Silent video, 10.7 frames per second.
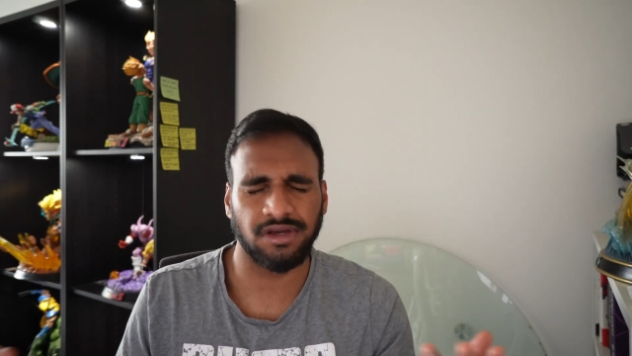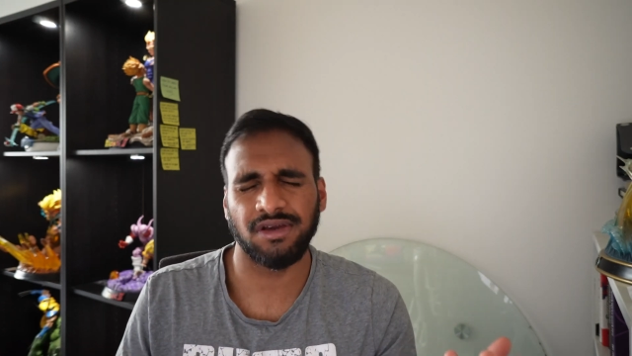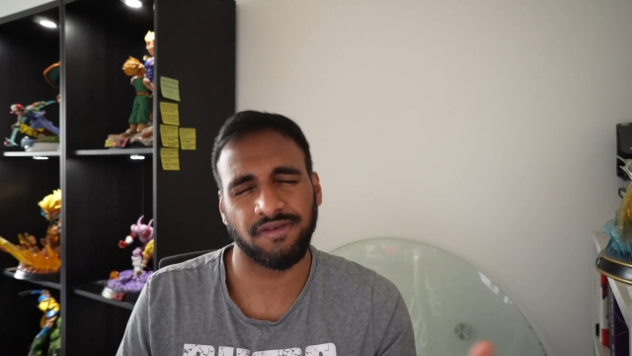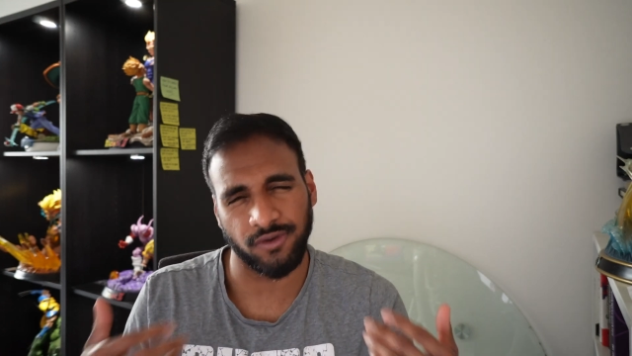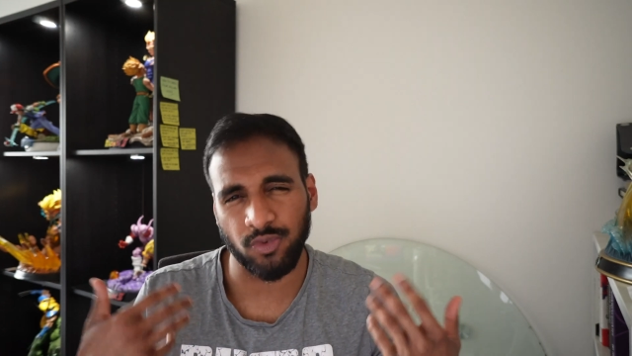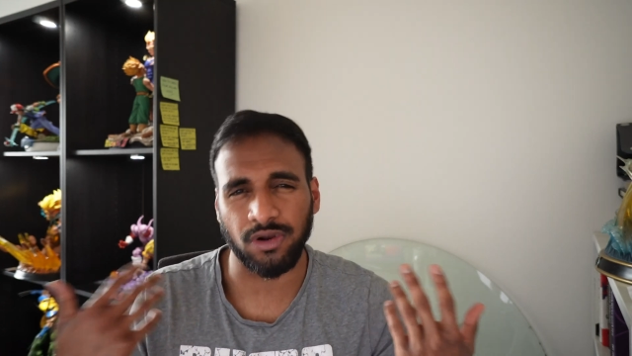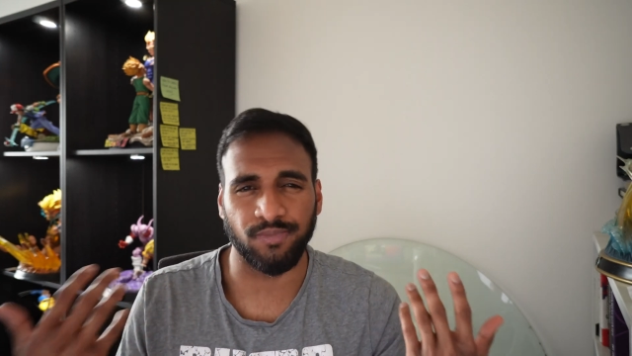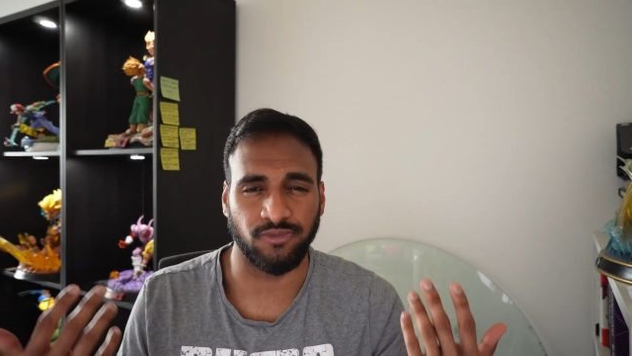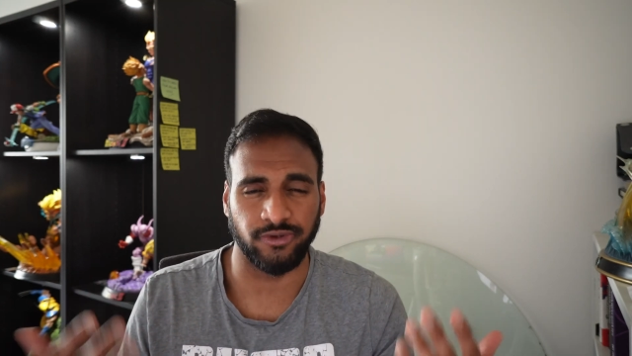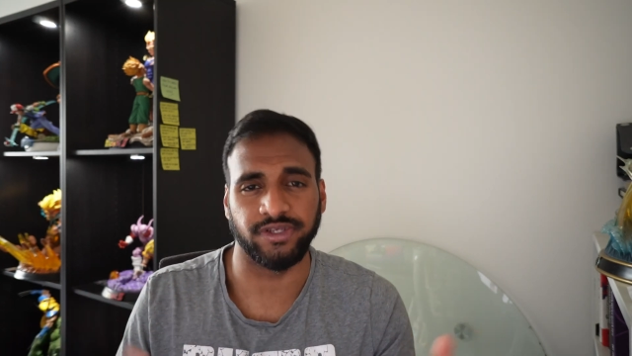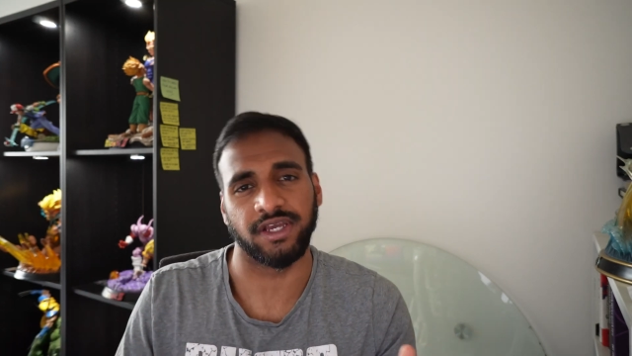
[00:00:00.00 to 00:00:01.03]
If you want to
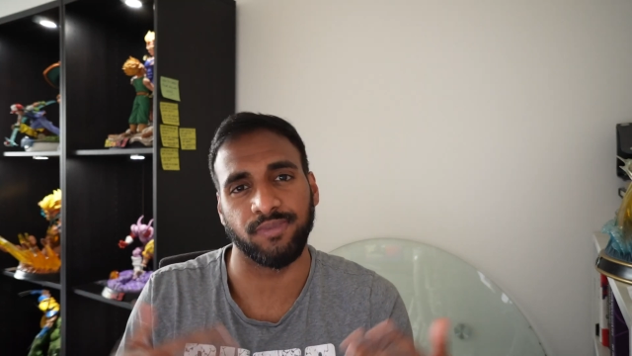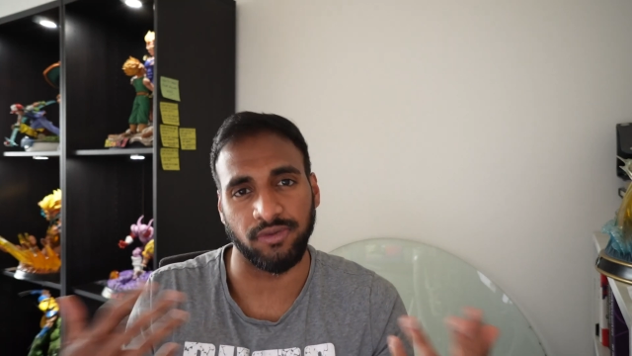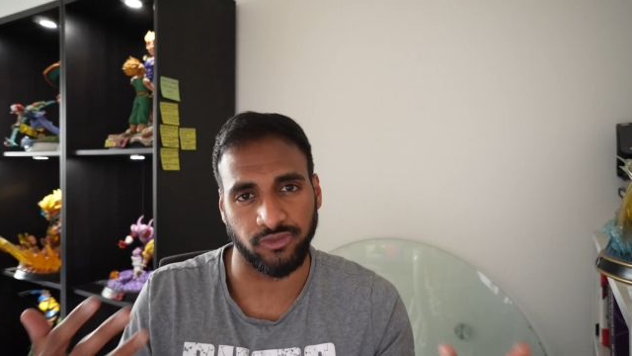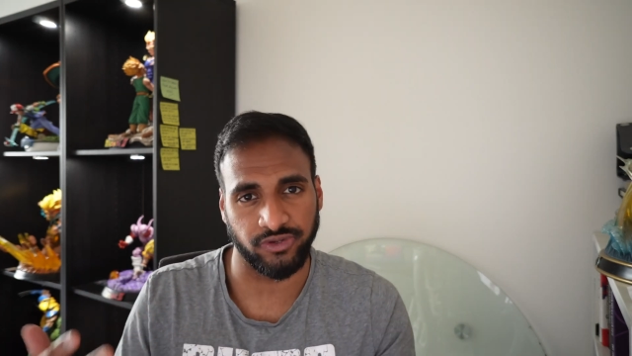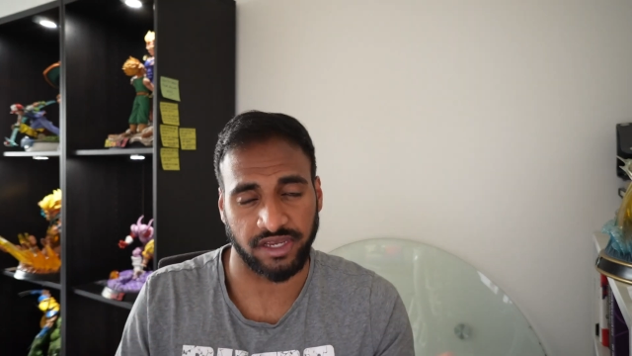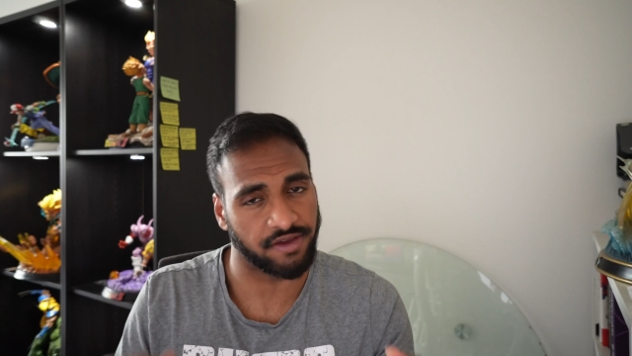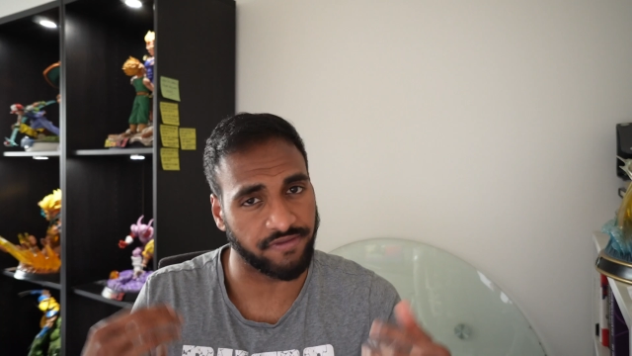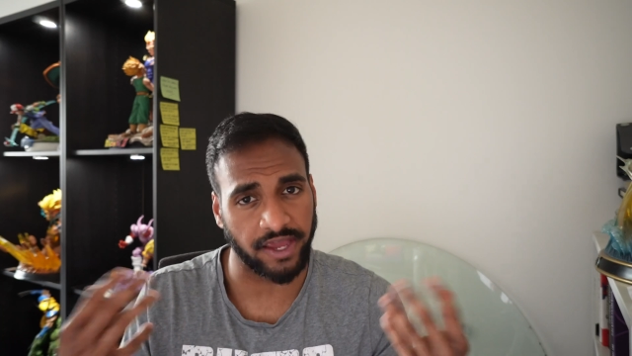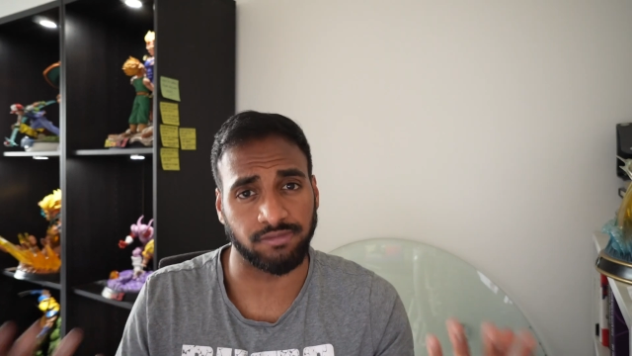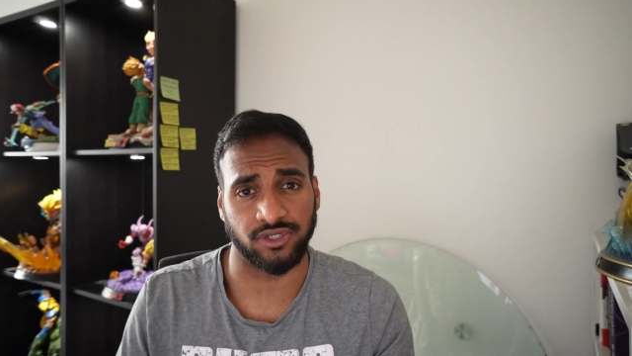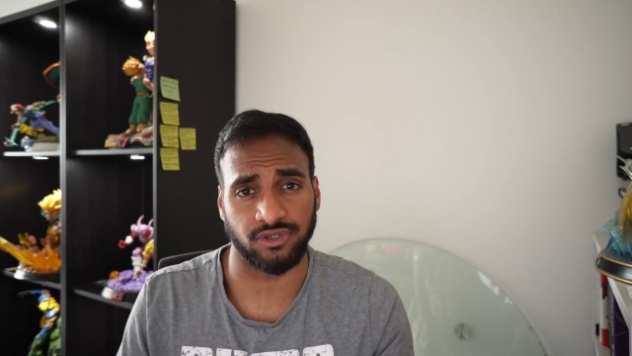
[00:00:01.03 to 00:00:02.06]
put music, put music if it
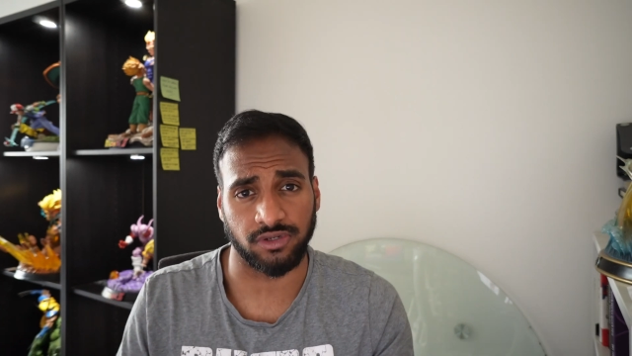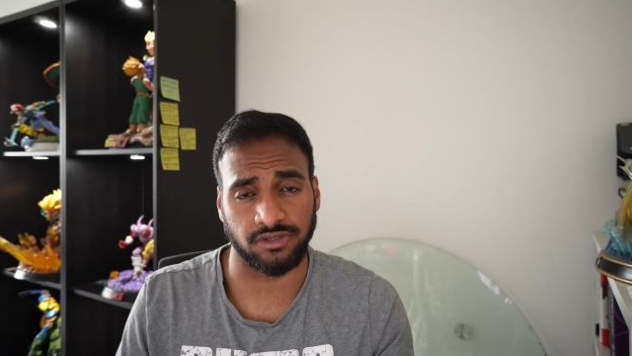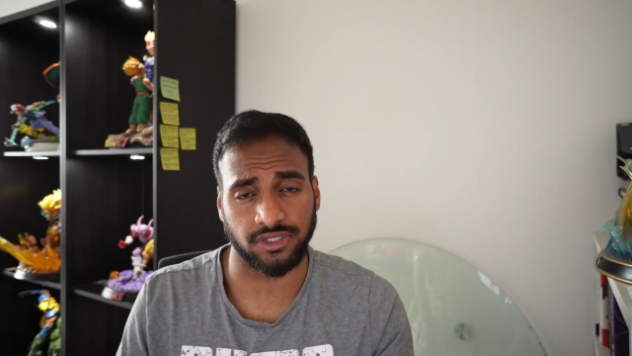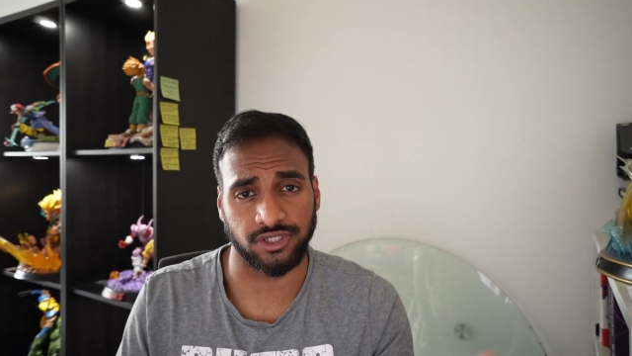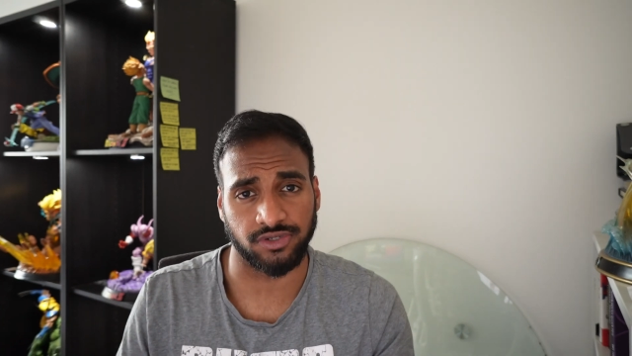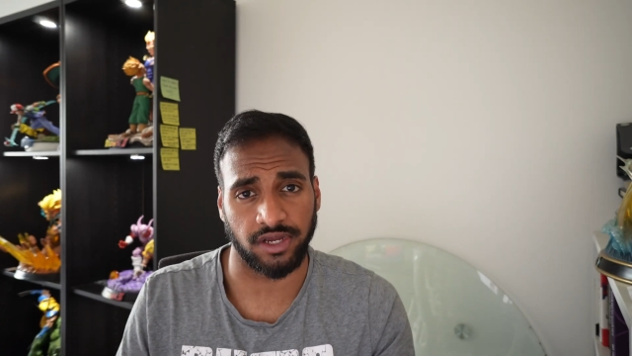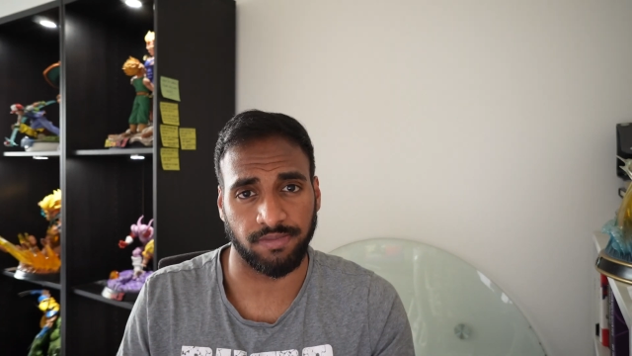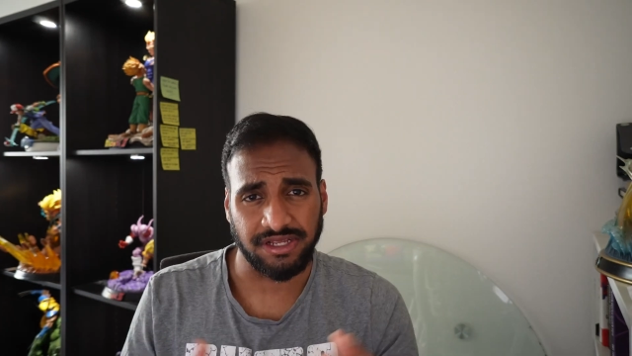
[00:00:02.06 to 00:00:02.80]
helps you to concentrate.